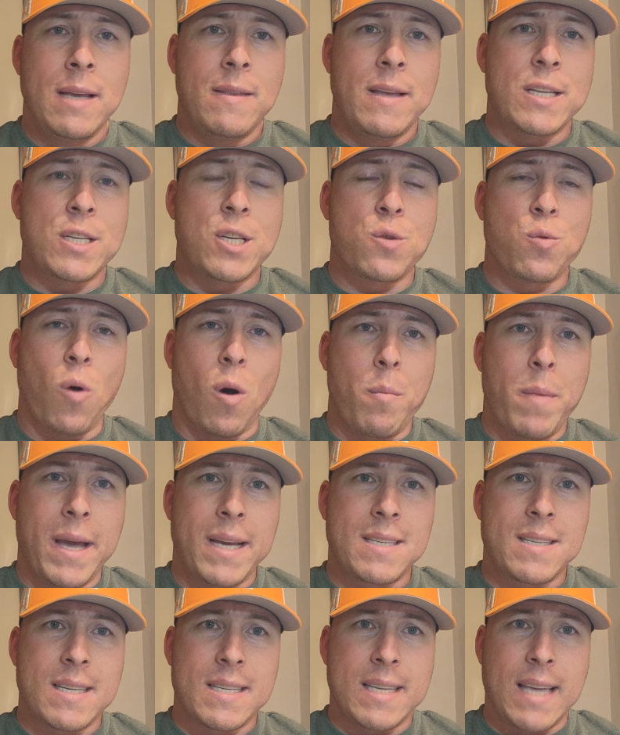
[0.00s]
This is what
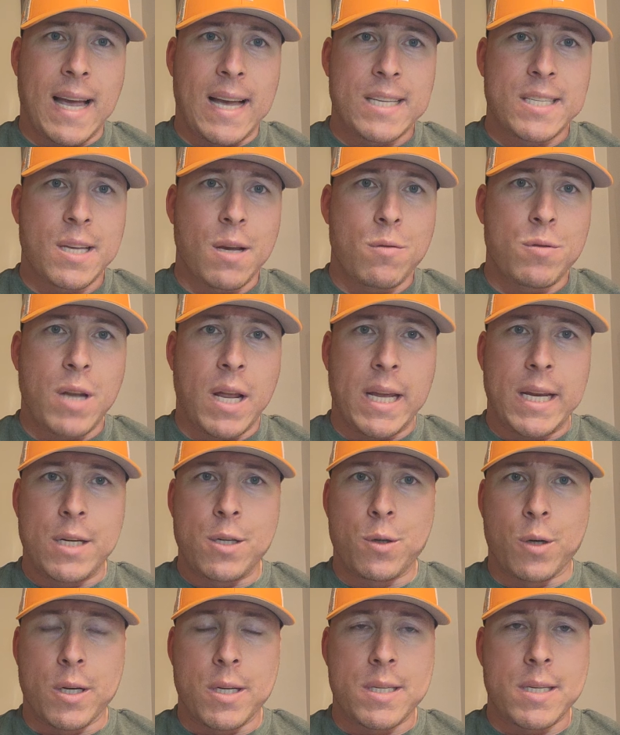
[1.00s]
makes this guy so
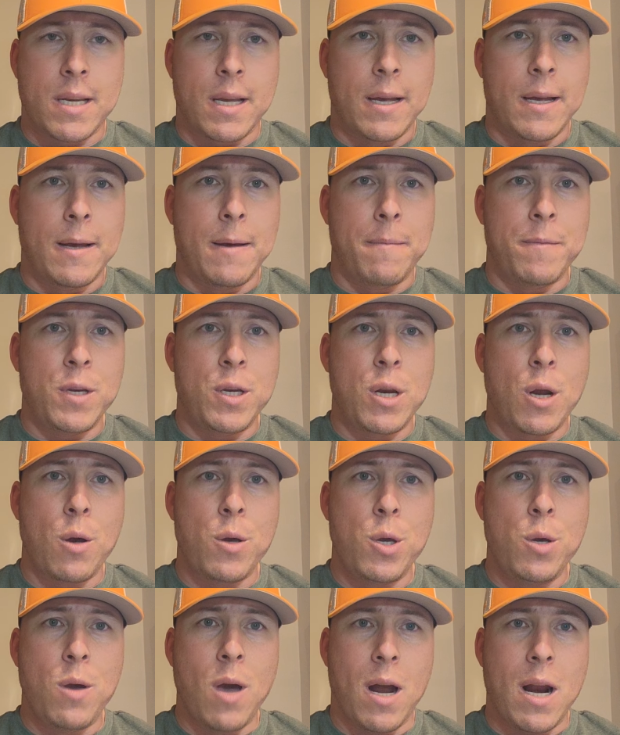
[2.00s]
dangerous. Um, you know,
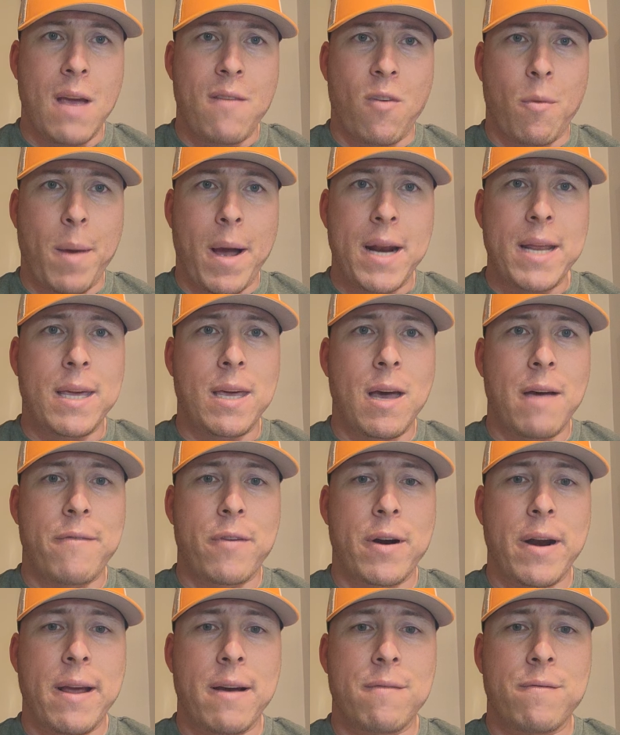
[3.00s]
you got everybody
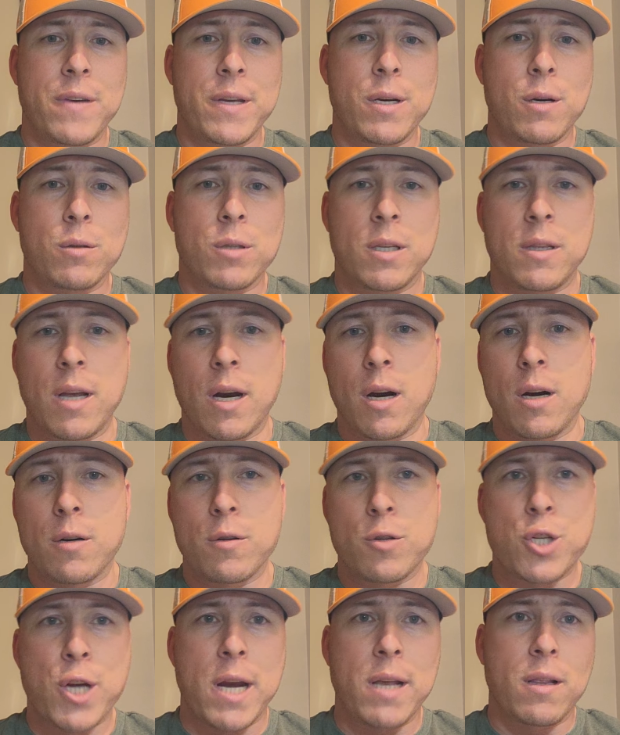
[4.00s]
covered downfield, and there
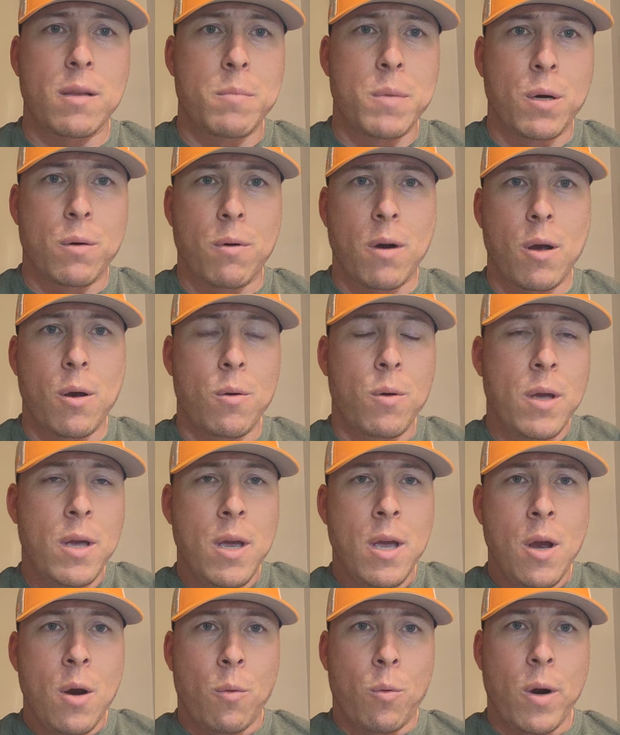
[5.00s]
Jalen Milroe
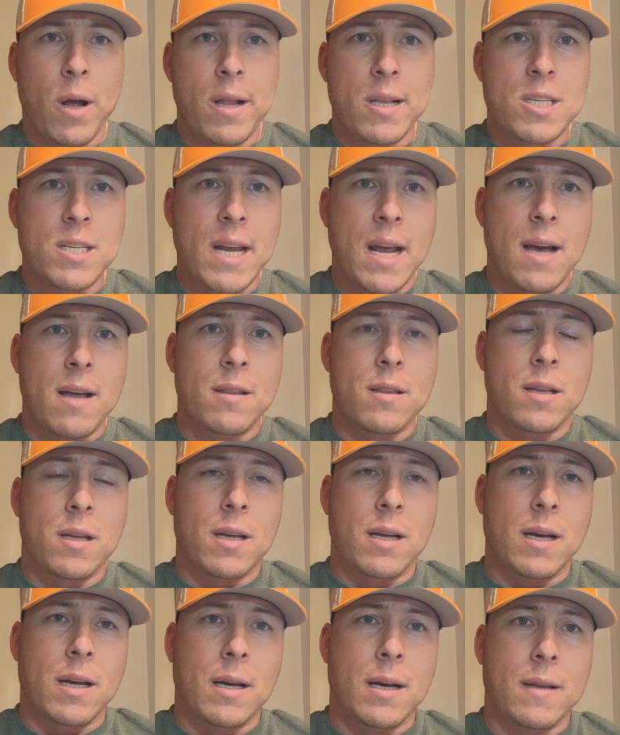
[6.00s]
runs down the,
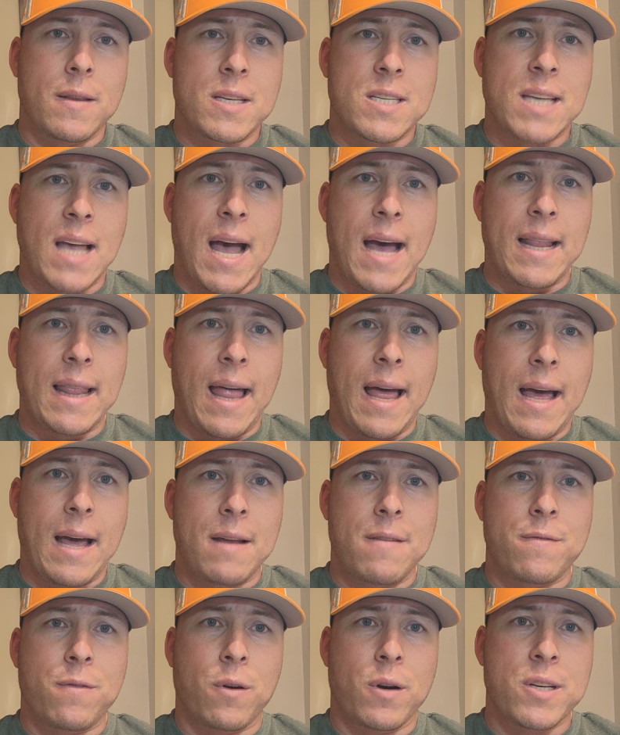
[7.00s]
uh, the
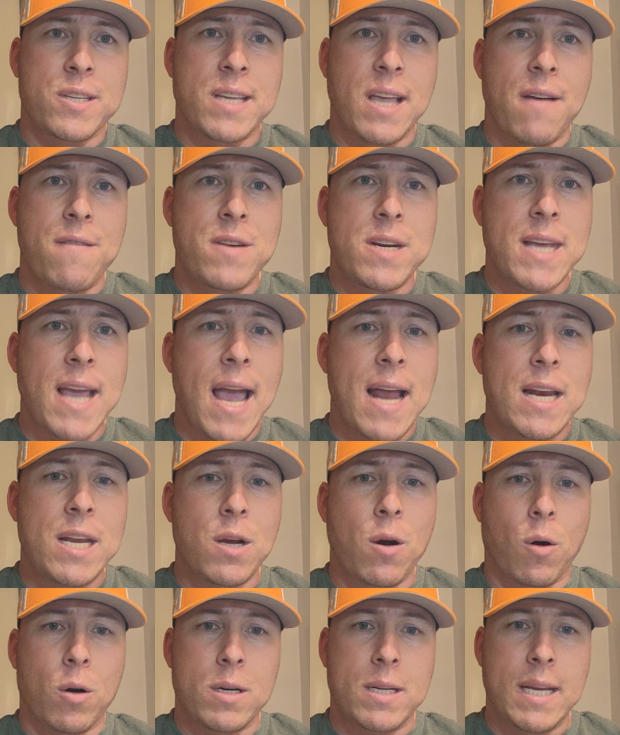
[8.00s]
sideline for a 70, 80
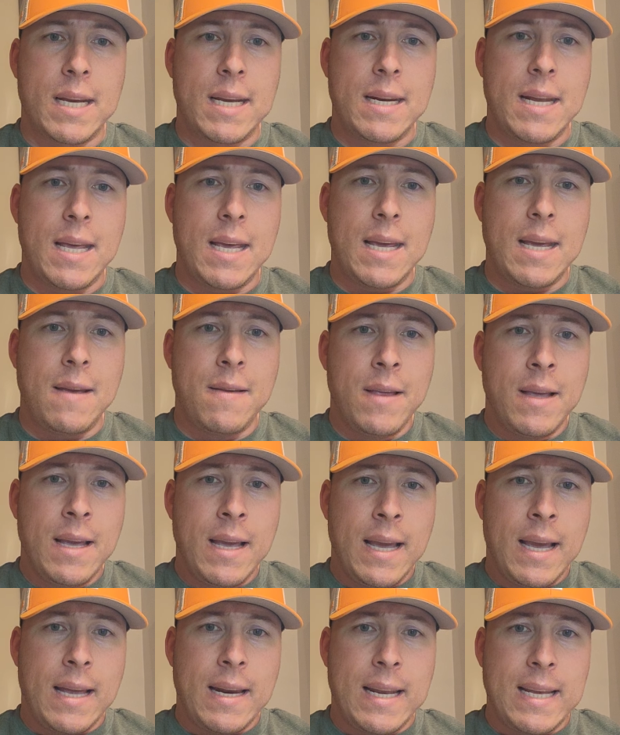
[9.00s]
yard TD,
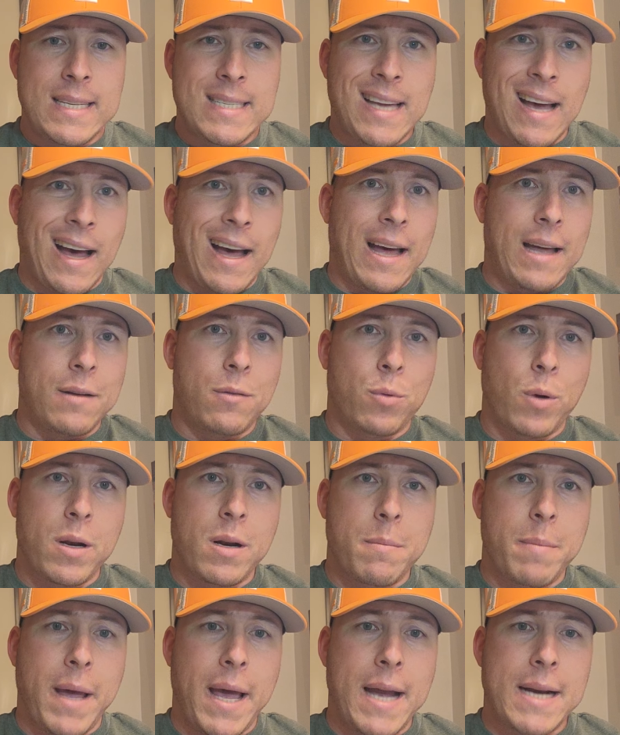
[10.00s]
and he's got
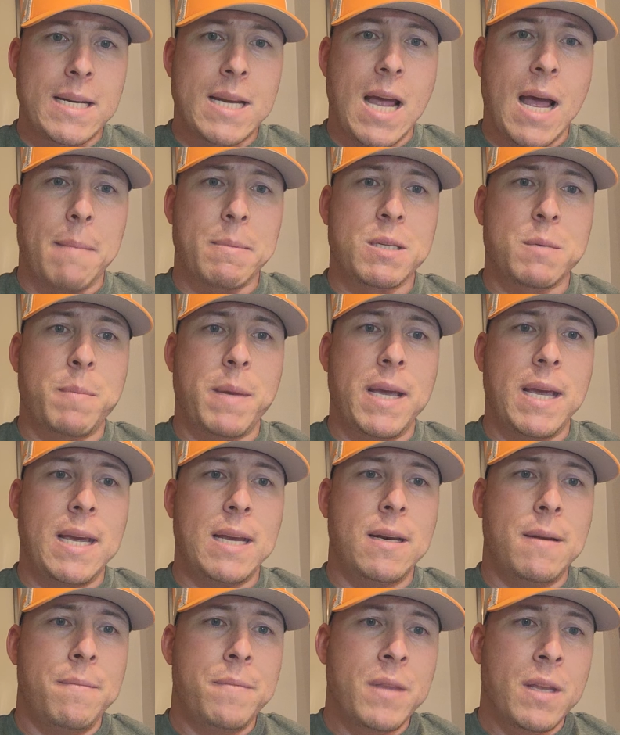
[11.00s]
running back type
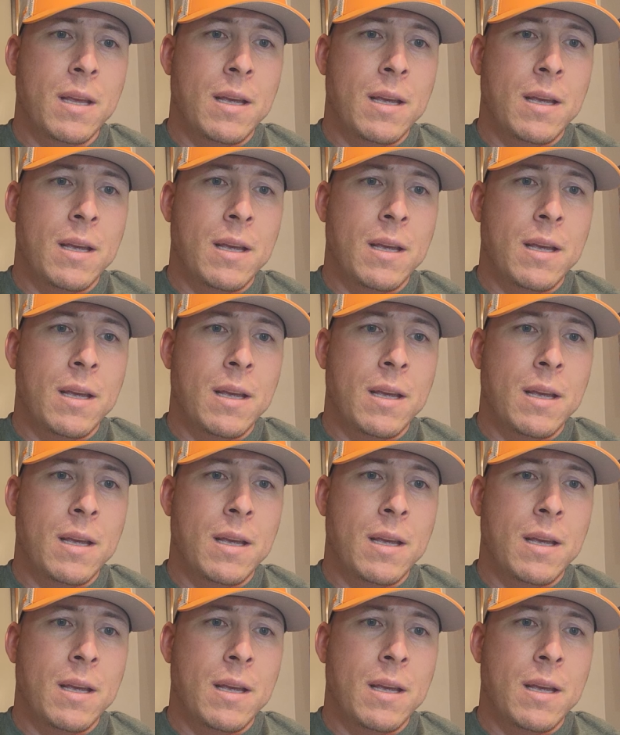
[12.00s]
speed.